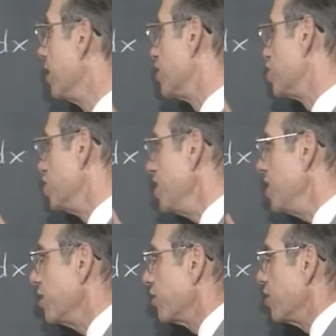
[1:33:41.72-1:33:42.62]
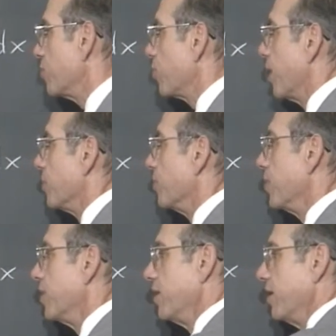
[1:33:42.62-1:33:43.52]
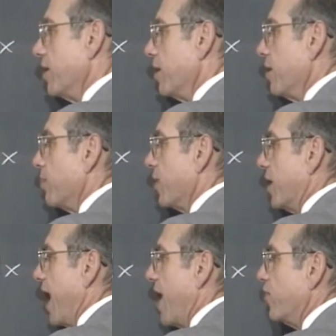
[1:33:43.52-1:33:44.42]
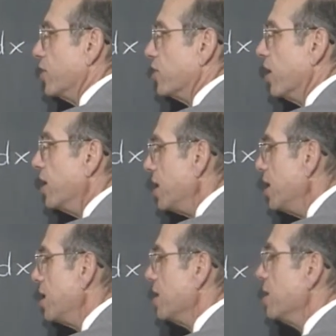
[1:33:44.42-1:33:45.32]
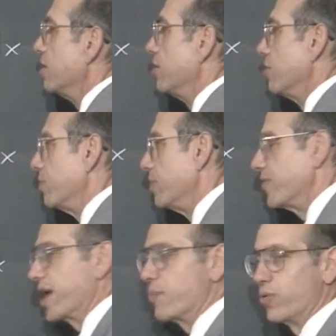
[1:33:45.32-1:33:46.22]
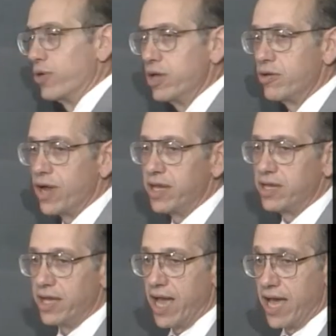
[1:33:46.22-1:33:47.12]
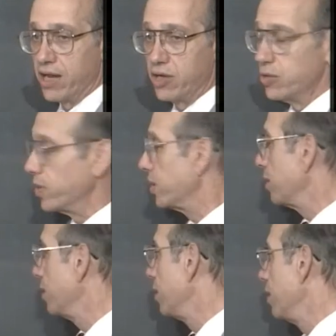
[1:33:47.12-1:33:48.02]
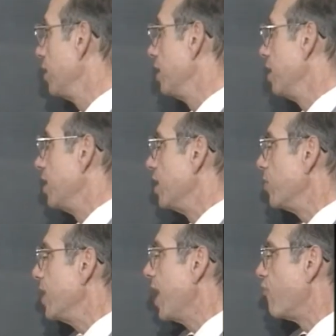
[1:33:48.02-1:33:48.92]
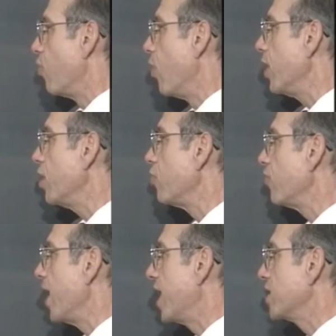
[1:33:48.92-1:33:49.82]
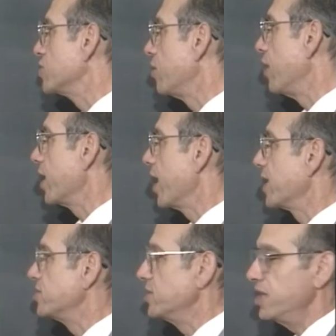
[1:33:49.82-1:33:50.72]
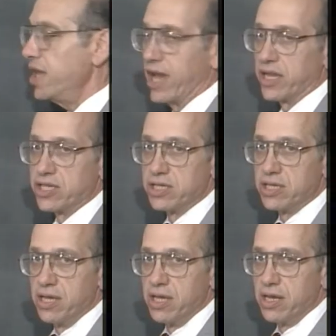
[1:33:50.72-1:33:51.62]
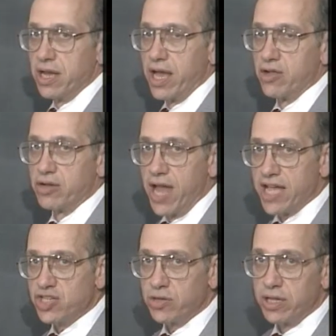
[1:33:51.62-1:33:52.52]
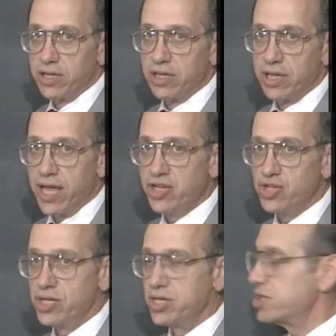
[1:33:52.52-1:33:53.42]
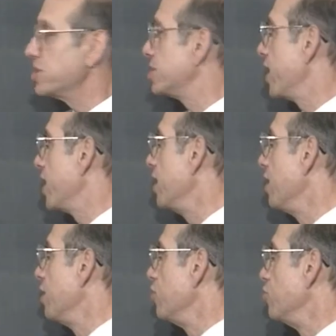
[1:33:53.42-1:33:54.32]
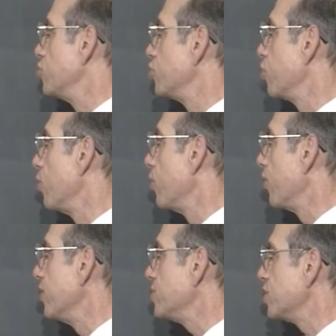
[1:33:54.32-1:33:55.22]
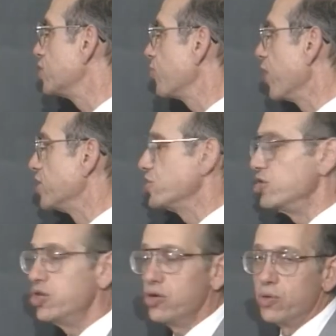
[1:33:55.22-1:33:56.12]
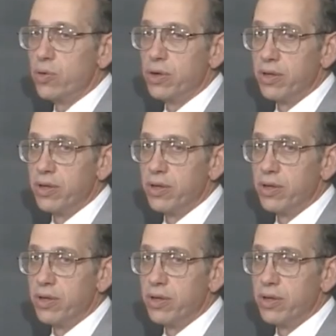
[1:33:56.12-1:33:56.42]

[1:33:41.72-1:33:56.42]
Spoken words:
a sneaky-looking problem, but having done e, we've got a pretty good idea how to do it. Here we have 1 over x log x dx. Now, your natural inclination is to say you should call this expression u.